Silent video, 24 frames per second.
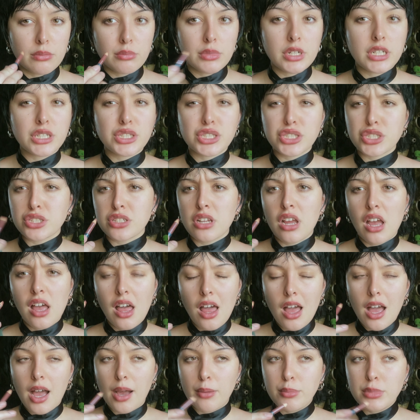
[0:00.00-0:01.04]

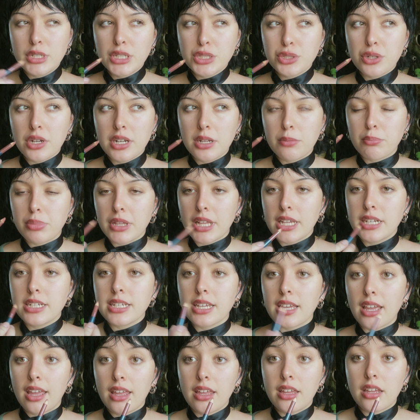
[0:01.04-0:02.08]
gonna try to blend it
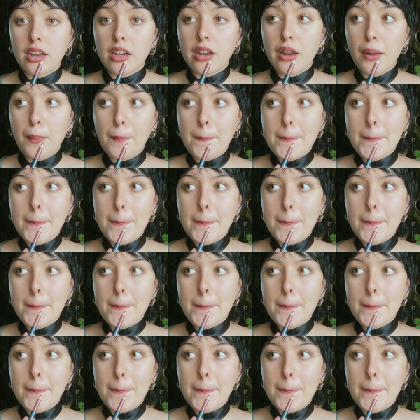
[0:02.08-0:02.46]
in